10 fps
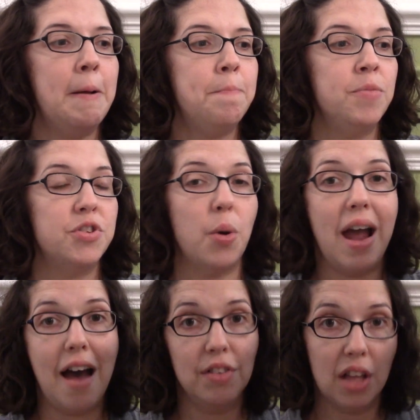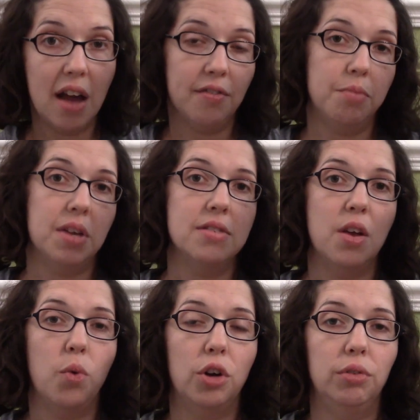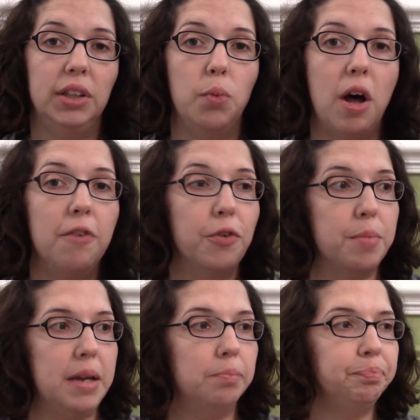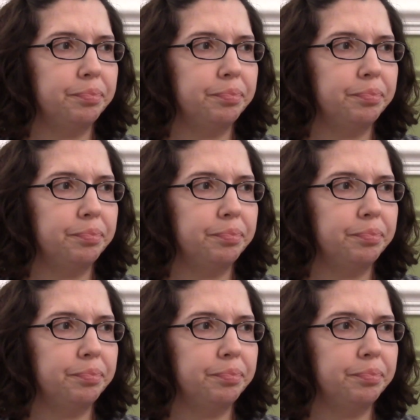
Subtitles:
So I have a lot of them because they work really well for me.